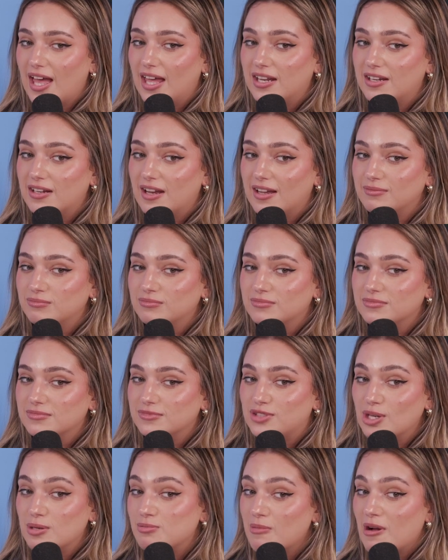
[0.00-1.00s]
And
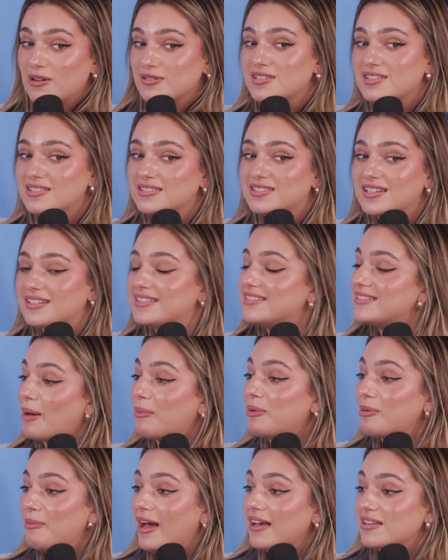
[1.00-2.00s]
James Marsden did a
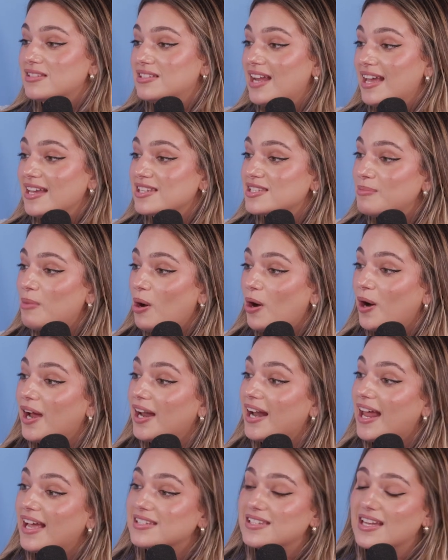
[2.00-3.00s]
W Magazine A S M R, yeah.
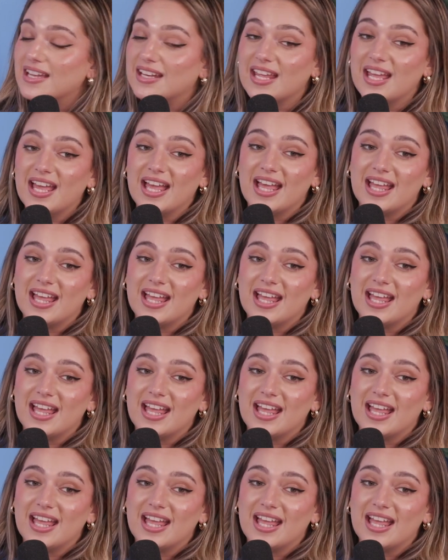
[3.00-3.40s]
and I said,